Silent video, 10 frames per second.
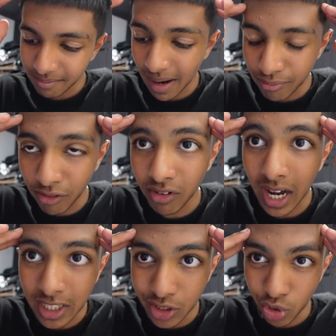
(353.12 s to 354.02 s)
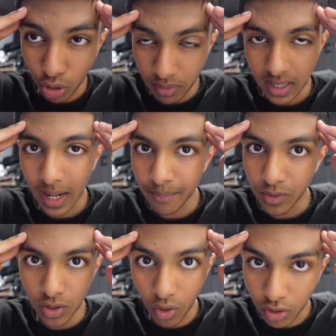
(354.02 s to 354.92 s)
my brother actually told me that,
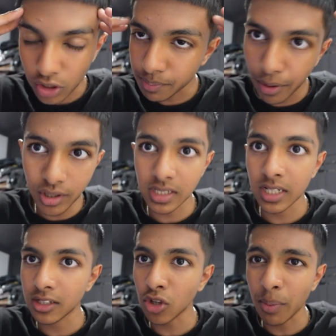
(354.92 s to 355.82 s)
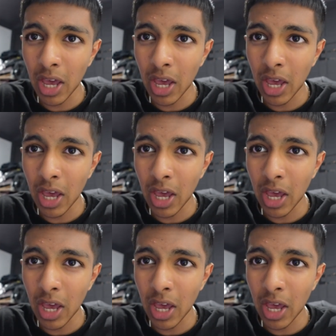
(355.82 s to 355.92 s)
yo, just post it. Stop